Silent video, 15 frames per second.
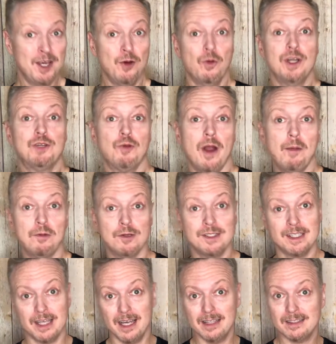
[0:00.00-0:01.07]
which
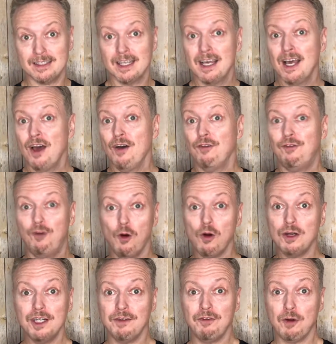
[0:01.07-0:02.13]
represents
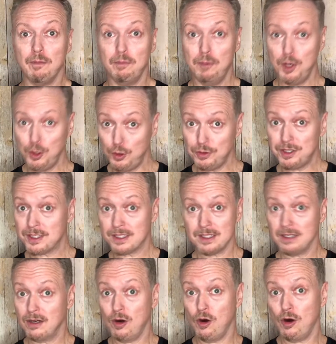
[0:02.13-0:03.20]
4 different
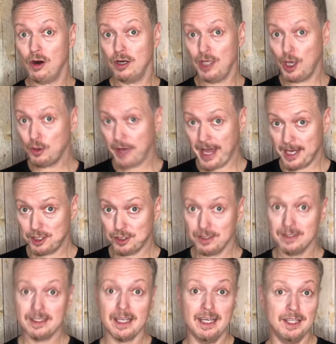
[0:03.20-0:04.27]
booths or
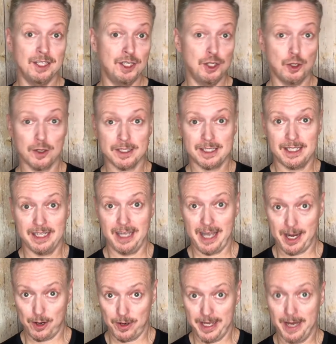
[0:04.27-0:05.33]
locations in the New York City
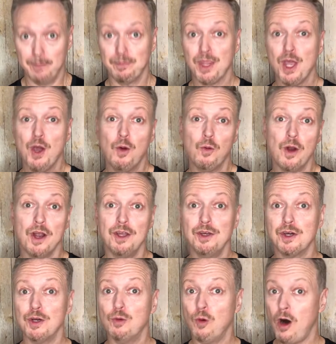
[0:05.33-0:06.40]
area where you
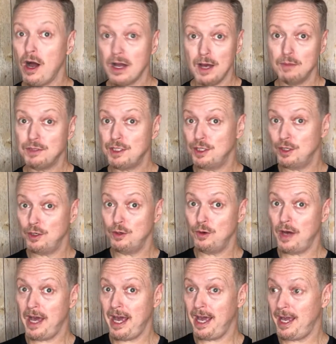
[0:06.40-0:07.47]
can walk up
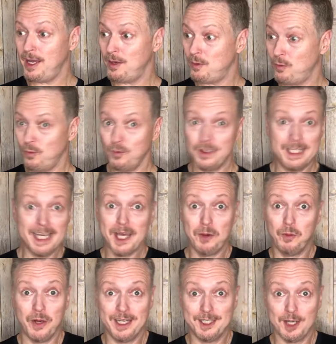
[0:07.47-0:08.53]
to a
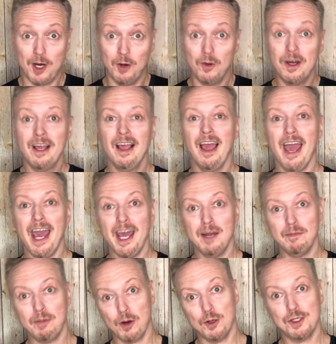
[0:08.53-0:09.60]
ticket window
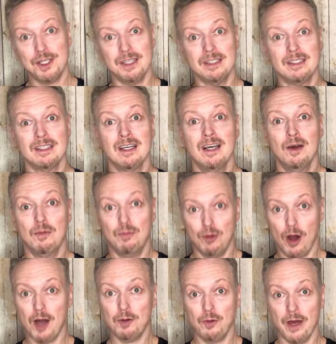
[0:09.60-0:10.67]
and purchase
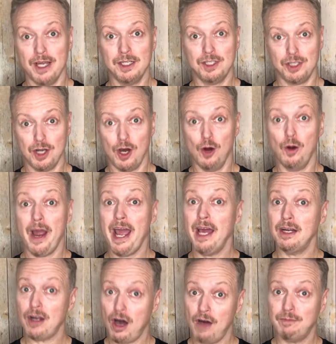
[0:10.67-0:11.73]
Broadway show
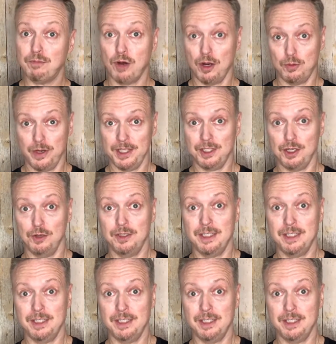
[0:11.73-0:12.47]
and off-Broadway show